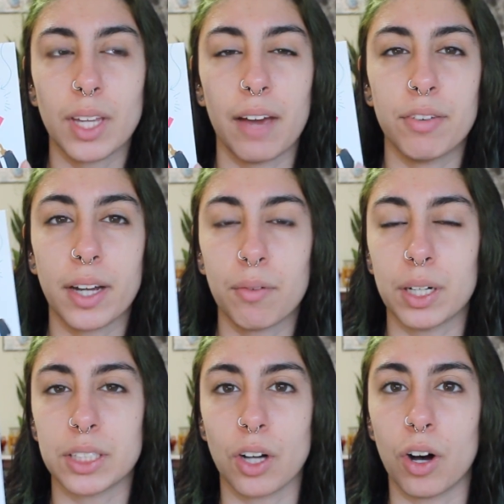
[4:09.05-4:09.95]
forget what
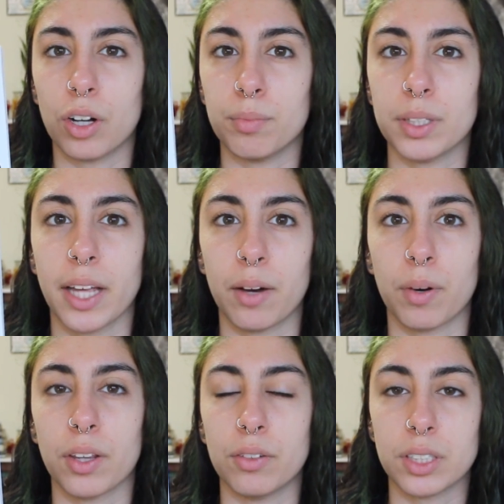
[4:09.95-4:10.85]
it's called, but
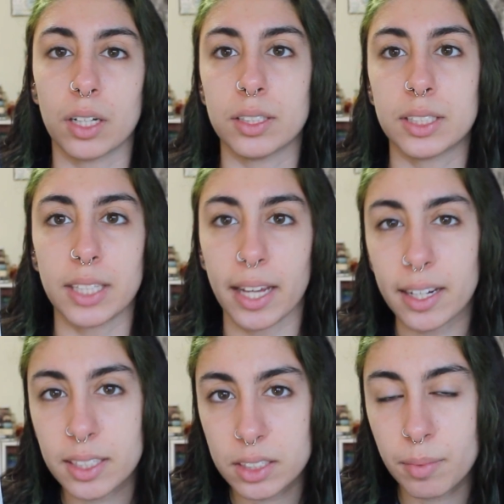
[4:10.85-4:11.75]
one of those
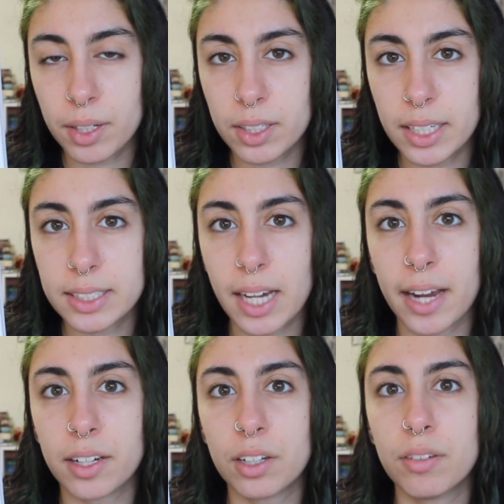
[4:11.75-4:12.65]
unseen disabilities,
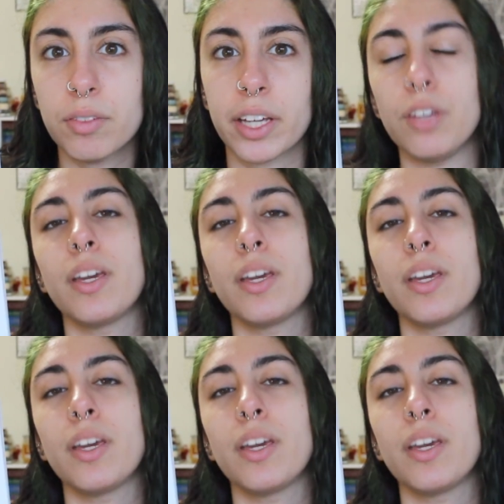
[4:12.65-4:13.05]
kind of.